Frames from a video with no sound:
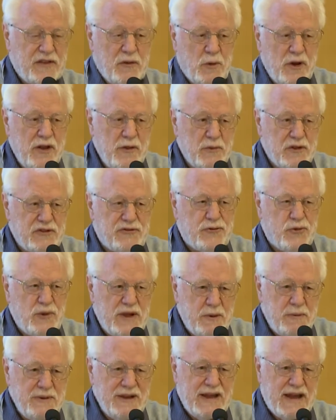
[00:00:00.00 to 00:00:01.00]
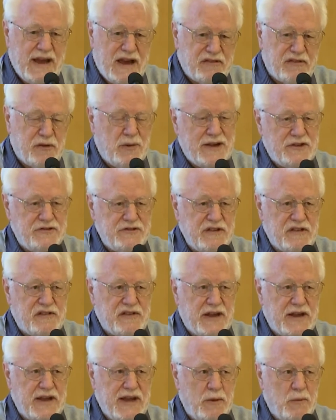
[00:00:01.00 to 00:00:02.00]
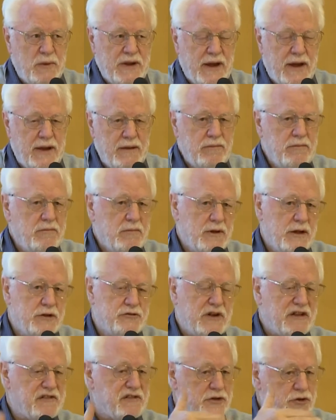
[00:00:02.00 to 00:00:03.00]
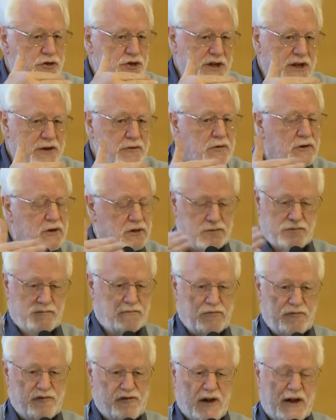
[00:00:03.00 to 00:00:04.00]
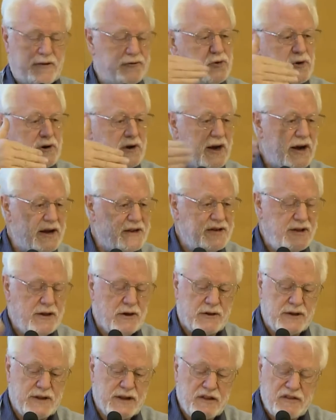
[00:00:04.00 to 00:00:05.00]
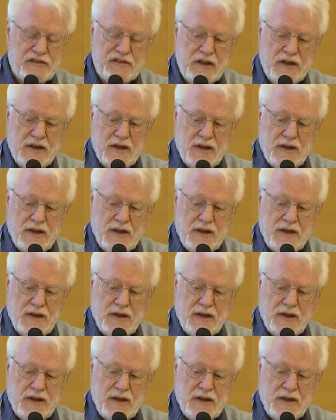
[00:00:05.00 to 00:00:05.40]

one of the most frequently asked questions I get when I address a general software IT audience,